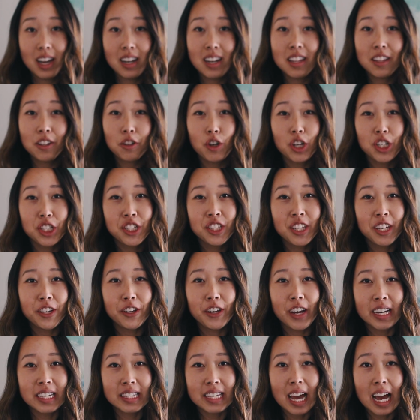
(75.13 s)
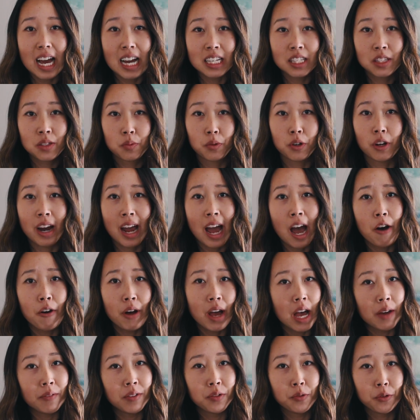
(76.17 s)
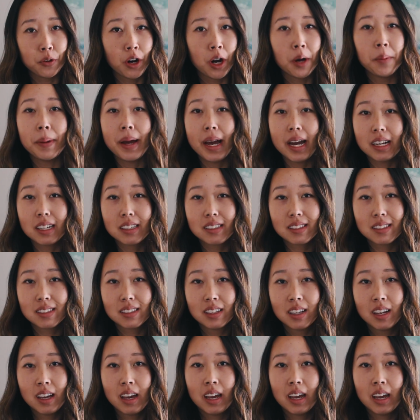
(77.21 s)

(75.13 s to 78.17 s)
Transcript: Another question that you guys asked were, how heavy were our bags?